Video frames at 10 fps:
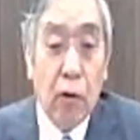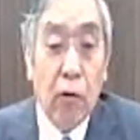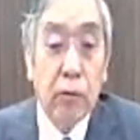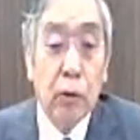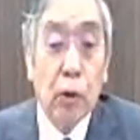of
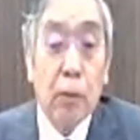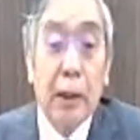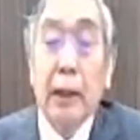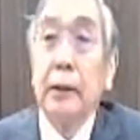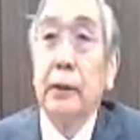
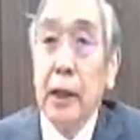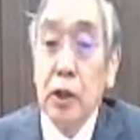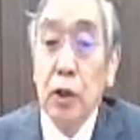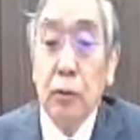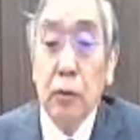
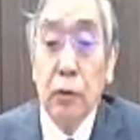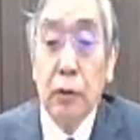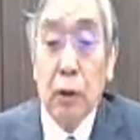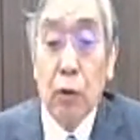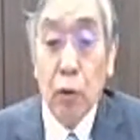globalization to
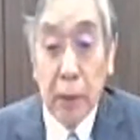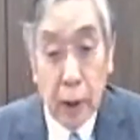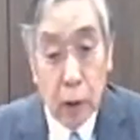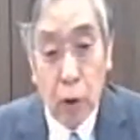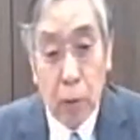the global
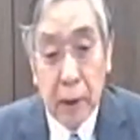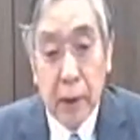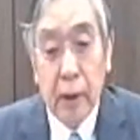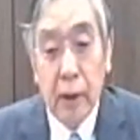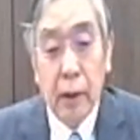economy
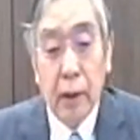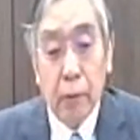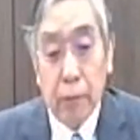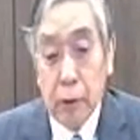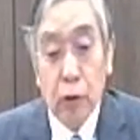
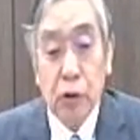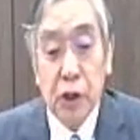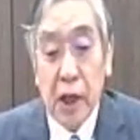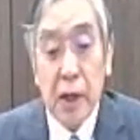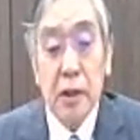will not
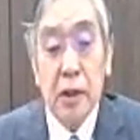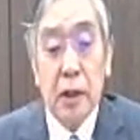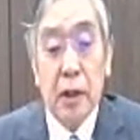change.